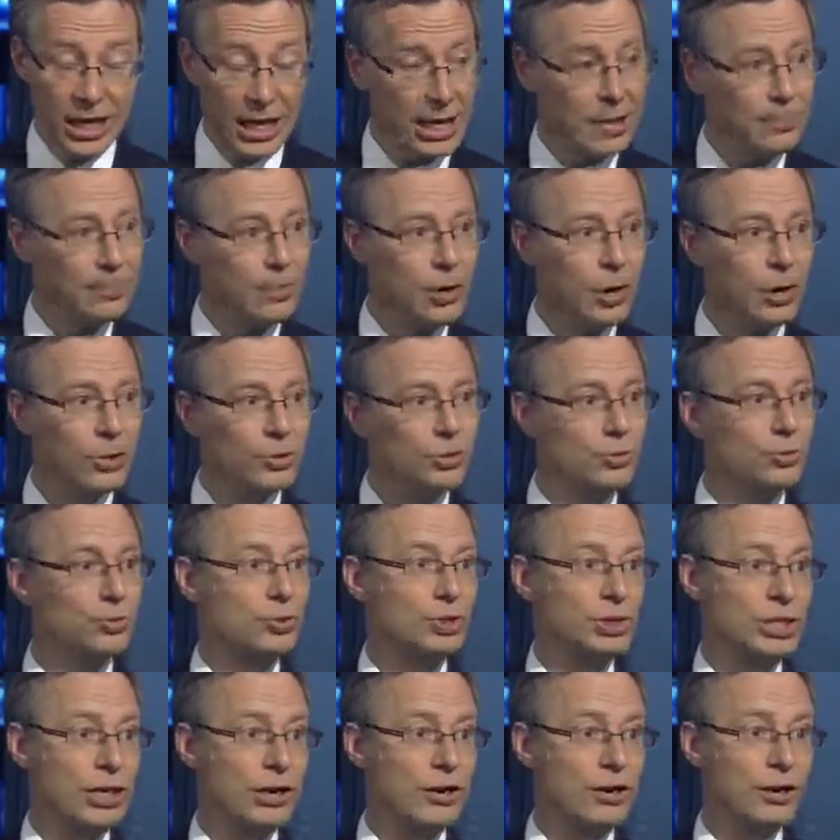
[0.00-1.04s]
In
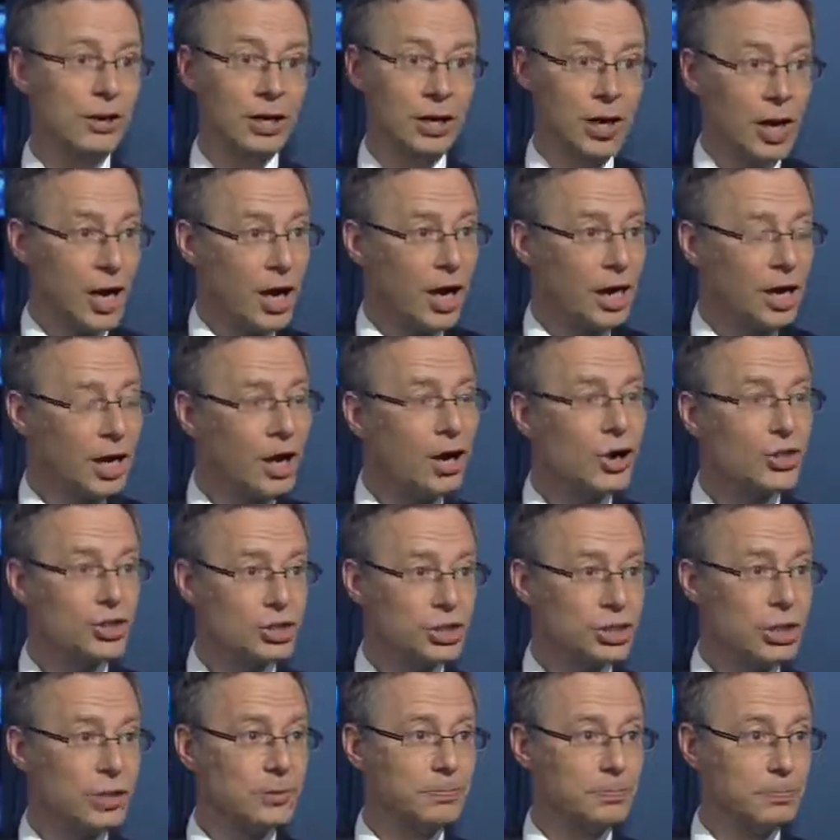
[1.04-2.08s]
parcels, there are a
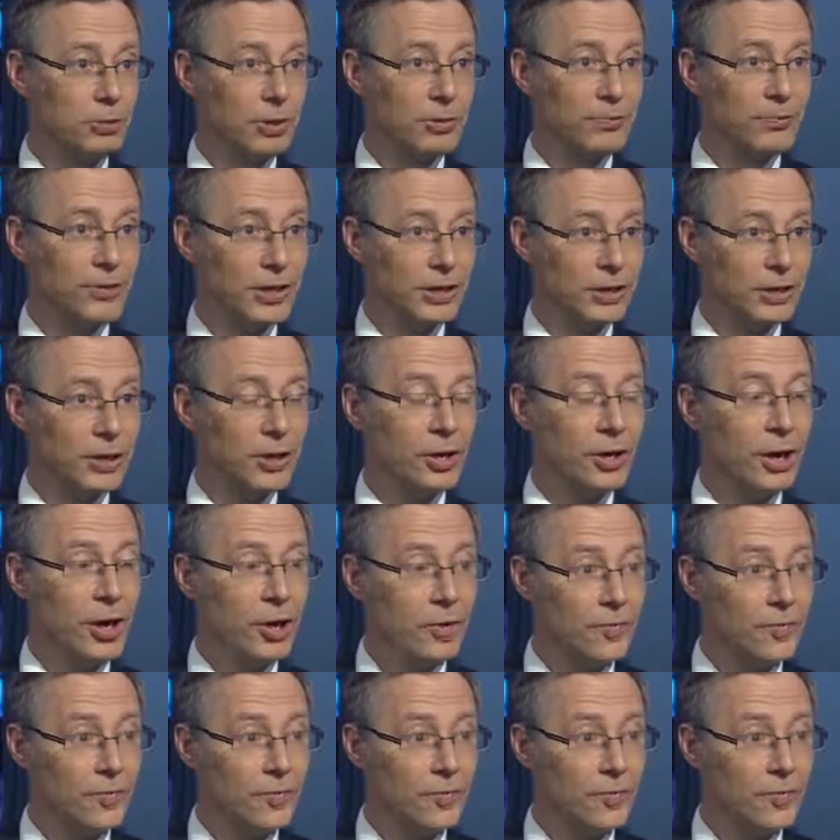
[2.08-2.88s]
large number of other